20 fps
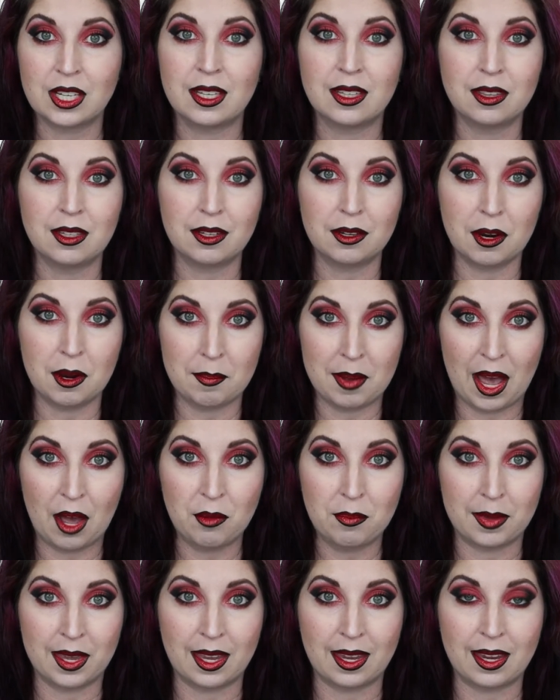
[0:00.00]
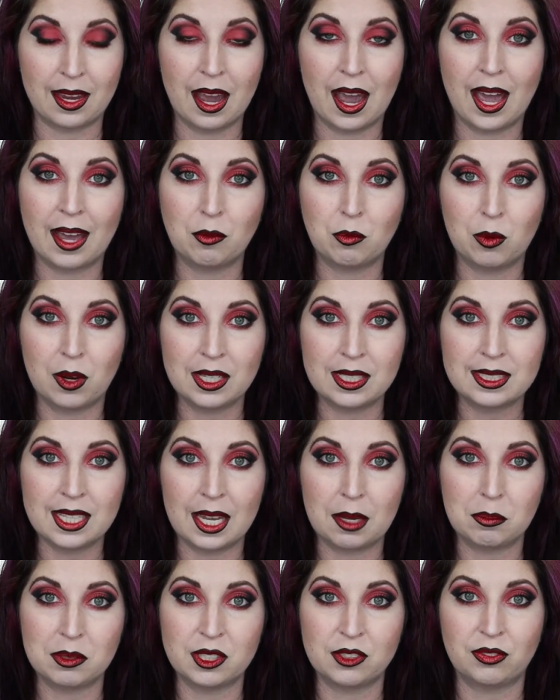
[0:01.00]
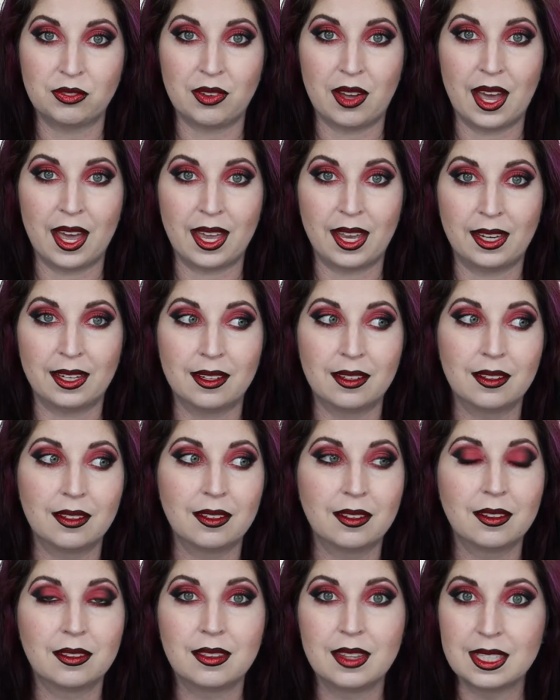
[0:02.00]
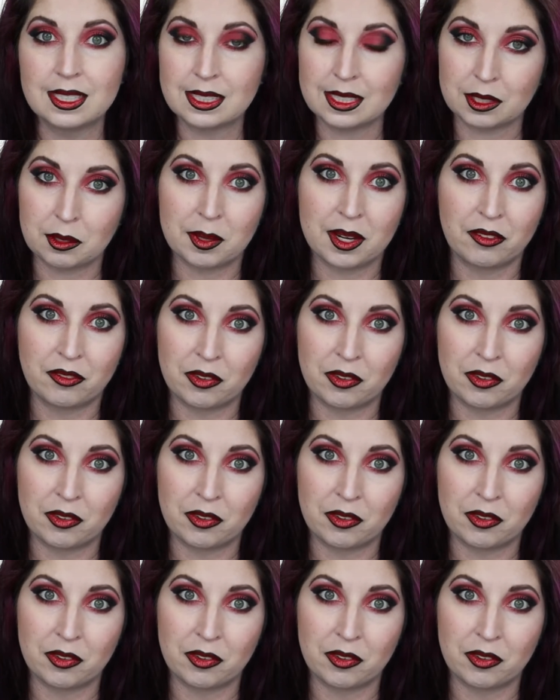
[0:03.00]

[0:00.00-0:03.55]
in their About Me, I was able to find this little bit of